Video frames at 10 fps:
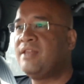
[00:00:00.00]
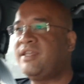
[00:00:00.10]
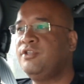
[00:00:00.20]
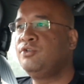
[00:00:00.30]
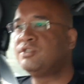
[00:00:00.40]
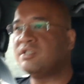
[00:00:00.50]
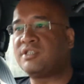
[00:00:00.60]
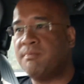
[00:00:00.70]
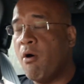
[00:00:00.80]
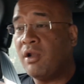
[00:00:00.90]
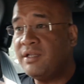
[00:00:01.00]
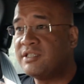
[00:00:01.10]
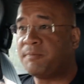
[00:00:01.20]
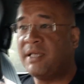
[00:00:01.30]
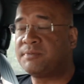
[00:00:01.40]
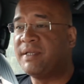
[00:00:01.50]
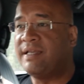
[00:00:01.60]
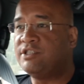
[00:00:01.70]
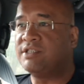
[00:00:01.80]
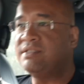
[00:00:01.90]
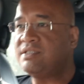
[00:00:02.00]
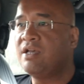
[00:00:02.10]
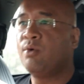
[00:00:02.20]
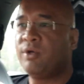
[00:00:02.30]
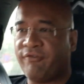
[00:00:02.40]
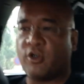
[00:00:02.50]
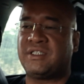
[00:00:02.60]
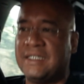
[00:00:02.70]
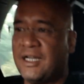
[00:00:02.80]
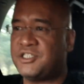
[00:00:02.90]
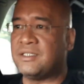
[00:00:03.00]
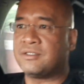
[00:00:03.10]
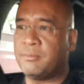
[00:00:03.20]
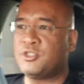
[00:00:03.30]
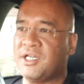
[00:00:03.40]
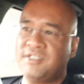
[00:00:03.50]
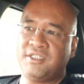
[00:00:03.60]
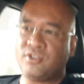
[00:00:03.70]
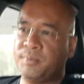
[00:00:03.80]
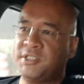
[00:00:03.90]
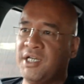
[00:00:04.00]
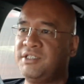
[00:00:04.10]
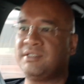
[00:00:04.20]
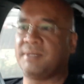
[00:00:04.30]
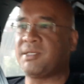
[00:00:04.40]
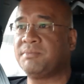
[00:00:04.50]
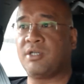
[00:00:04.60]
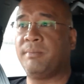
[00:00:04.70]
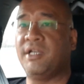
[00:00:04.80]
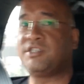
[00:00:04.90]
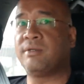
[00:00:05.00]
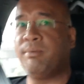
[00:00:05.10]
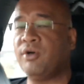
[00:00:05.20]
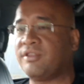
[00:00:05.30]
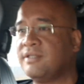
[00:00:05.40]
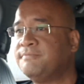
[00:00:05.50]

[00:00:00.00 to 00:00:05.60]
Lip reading: that use smaller displacement engines with forced induction, turbocharging, supercharging, sometimes a combination of both.